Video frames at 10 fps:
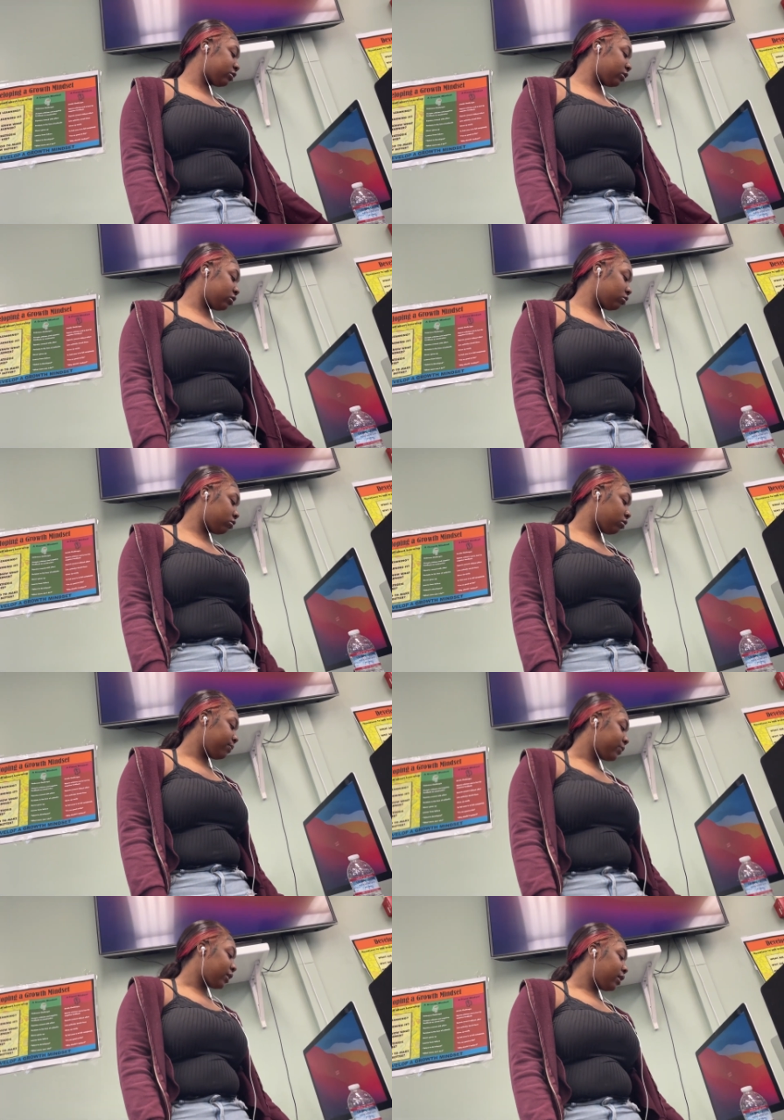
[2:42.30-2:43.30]
was. Boy, who
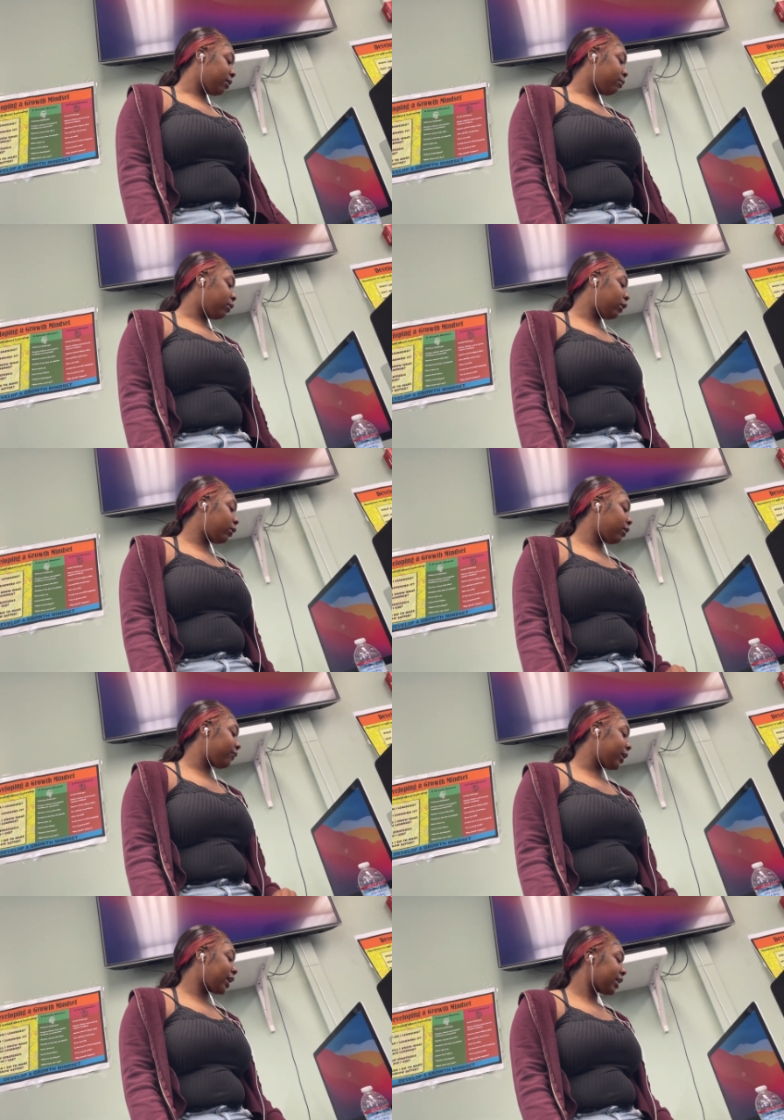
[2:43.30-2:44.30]
the fuck
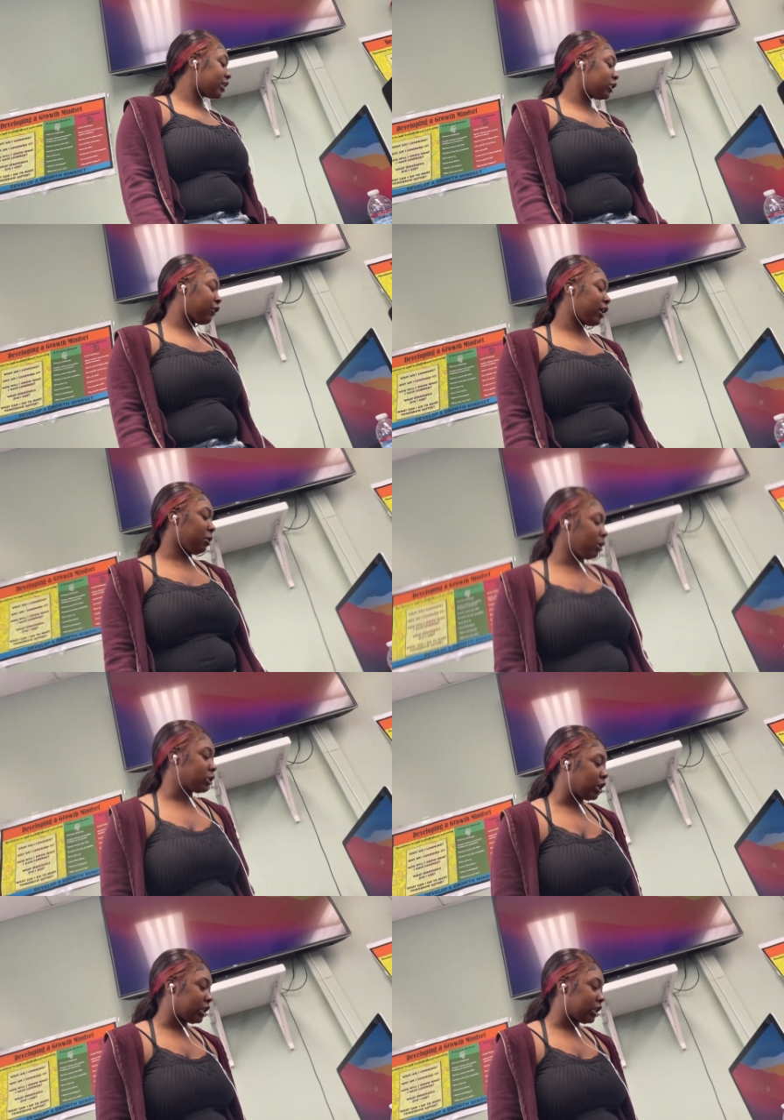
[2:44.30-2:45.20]
got this fake roach on the